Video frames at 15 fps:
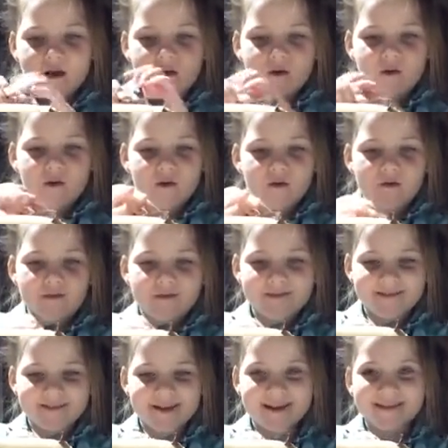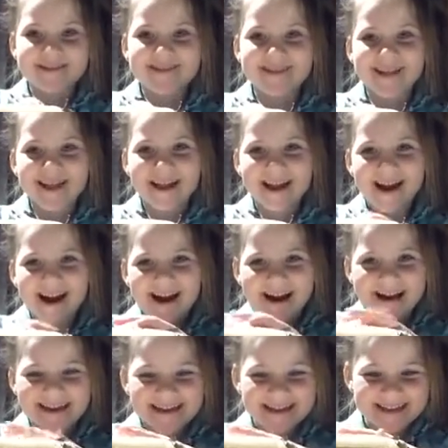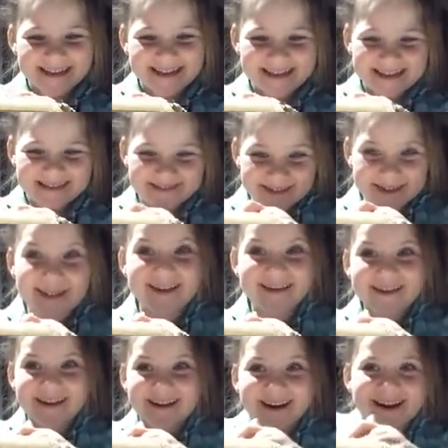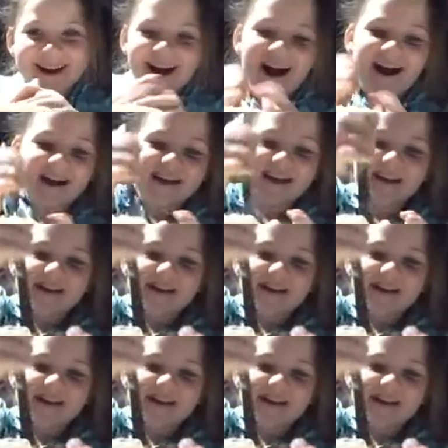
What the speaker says: Oh, it's really hard. Really hard.